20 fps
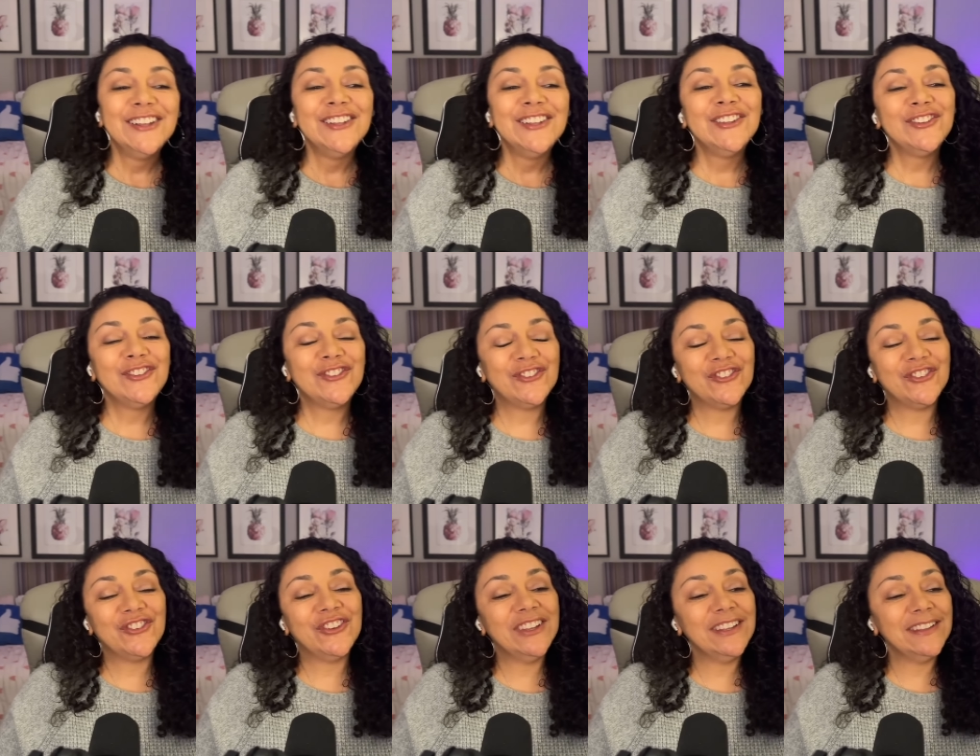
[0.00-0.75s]

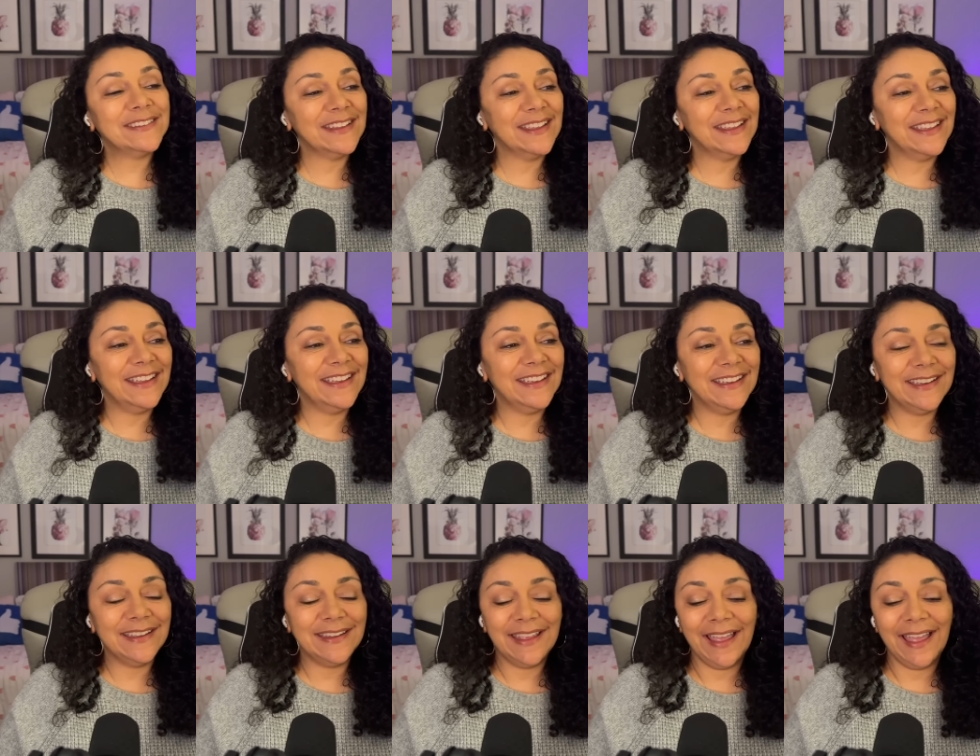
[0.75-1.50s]
she
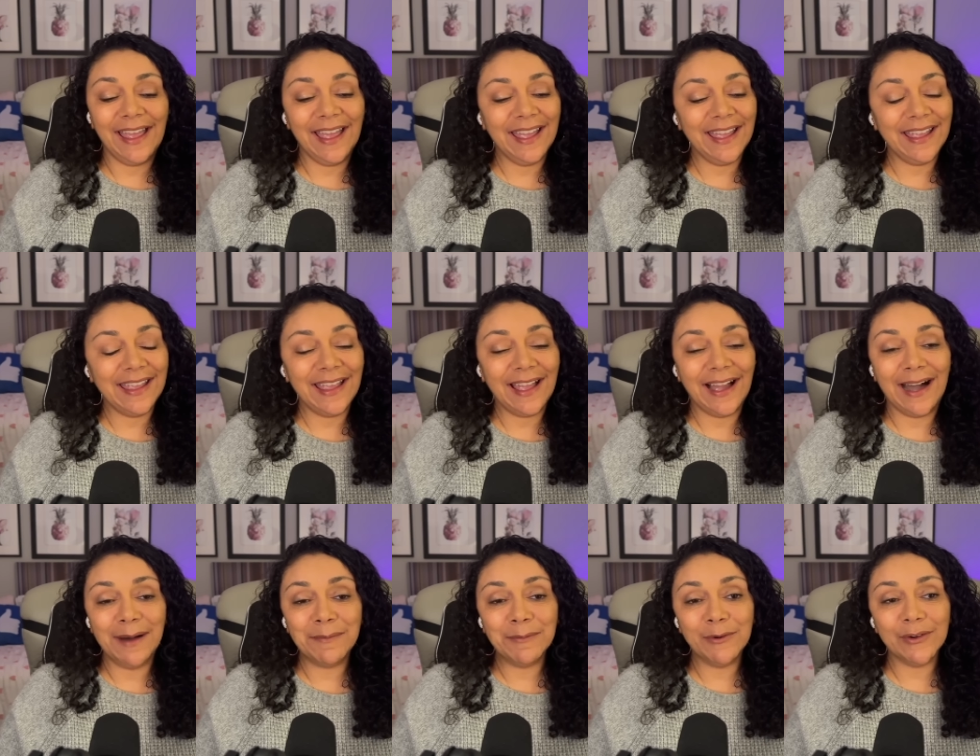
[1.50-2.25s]
said, "Hey,
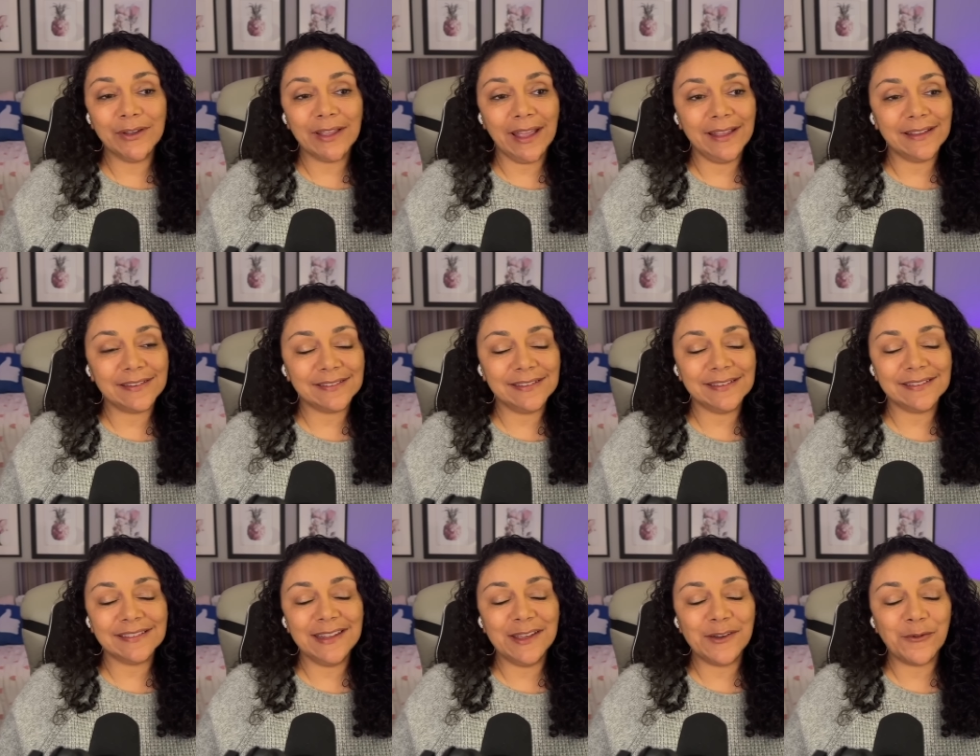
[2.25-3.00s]
I'm gonna cast
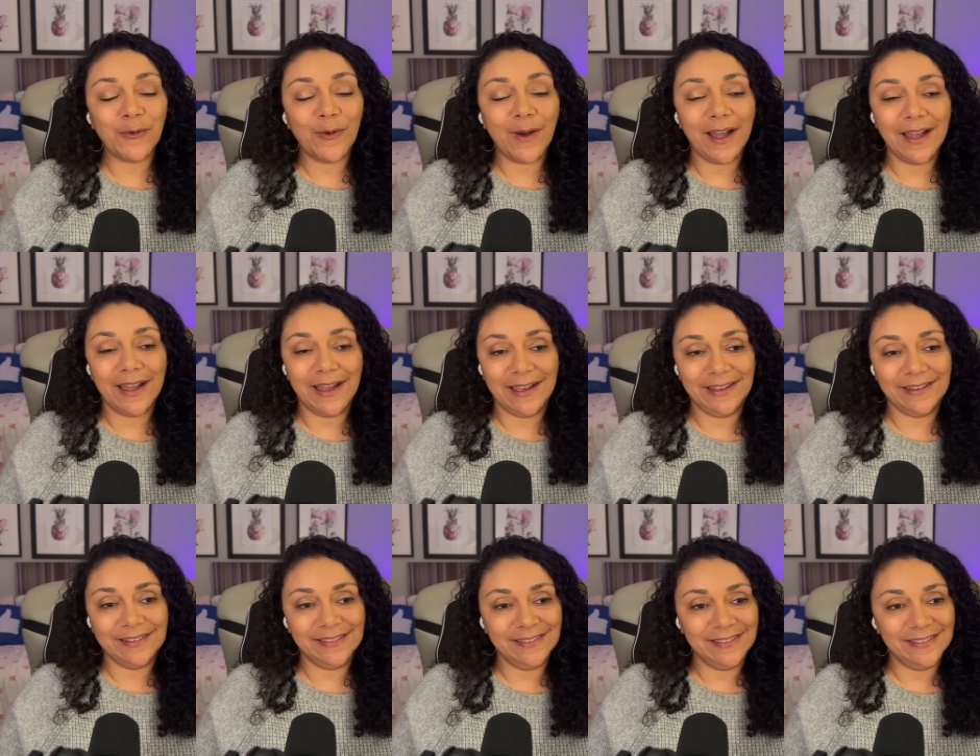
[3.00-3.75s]
this net
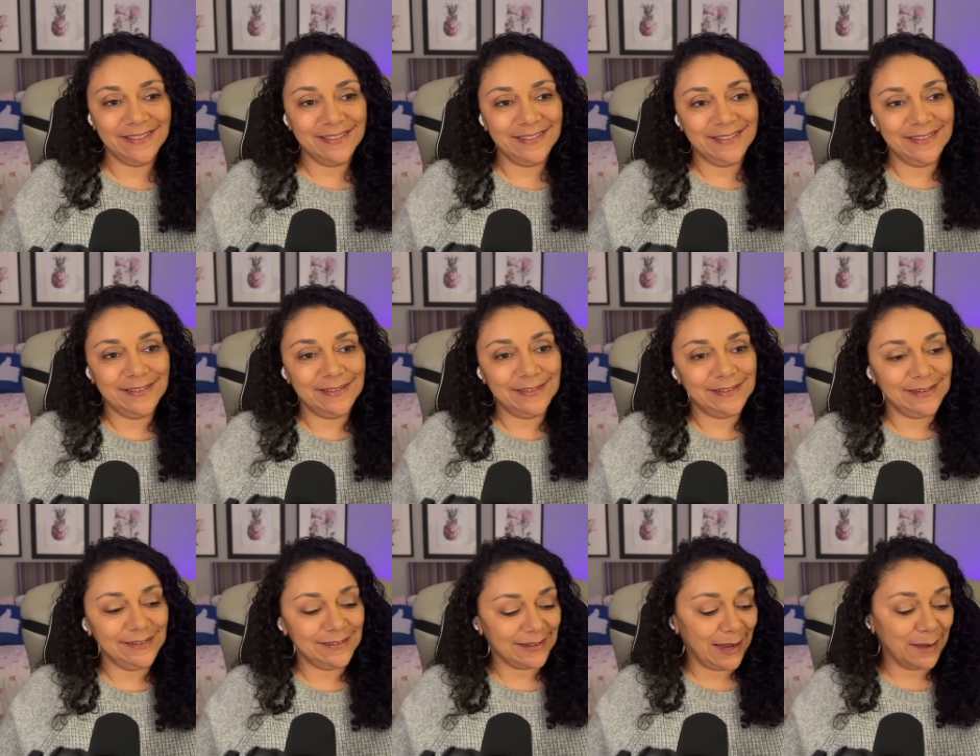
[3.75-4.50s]
wide."
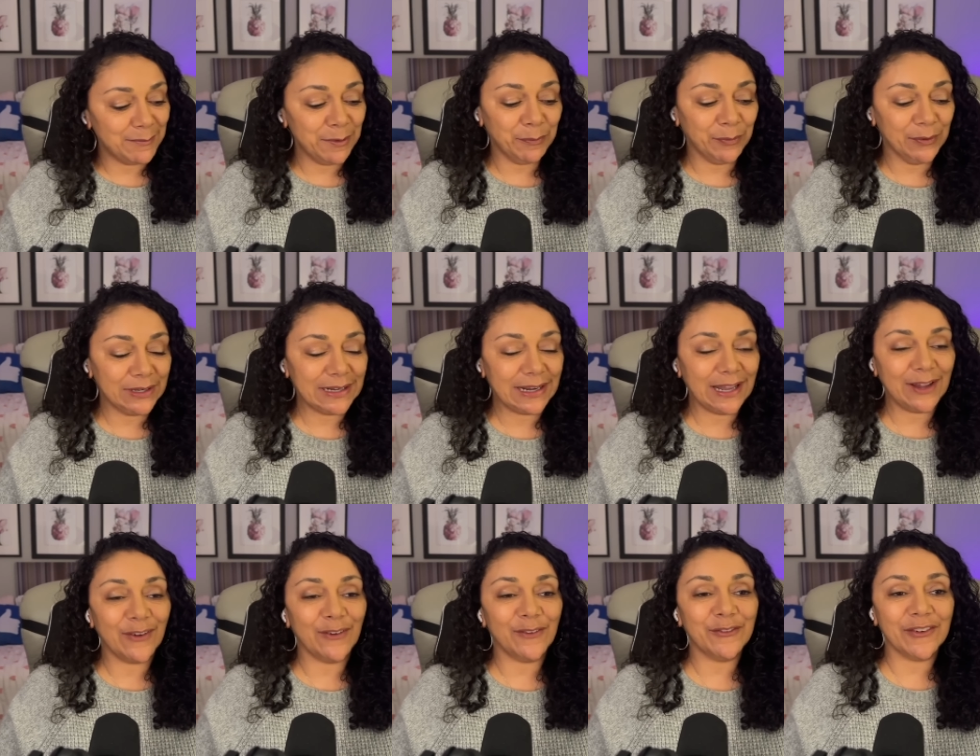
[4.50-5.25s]
She said, "I'm gonna put it
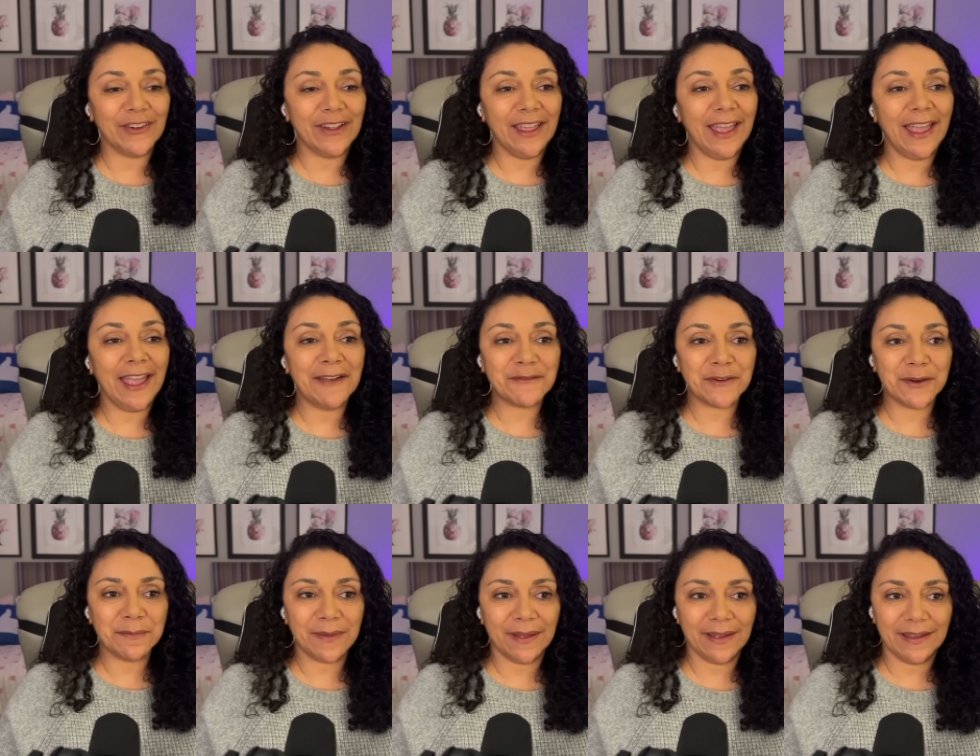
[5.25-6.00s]
out for
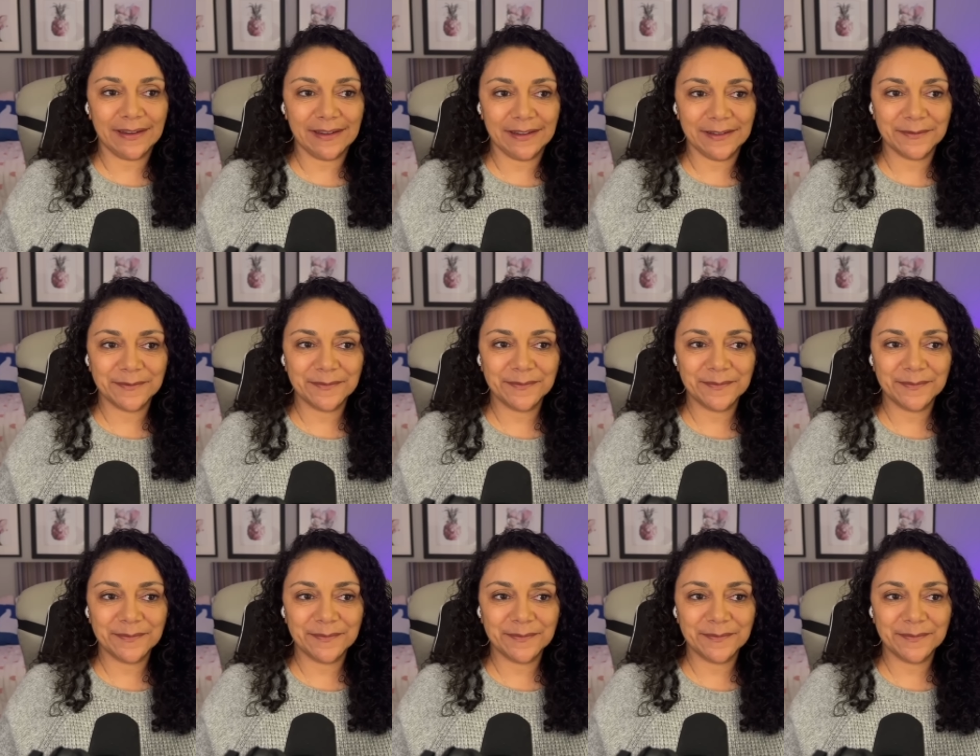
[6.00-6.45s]
everybody."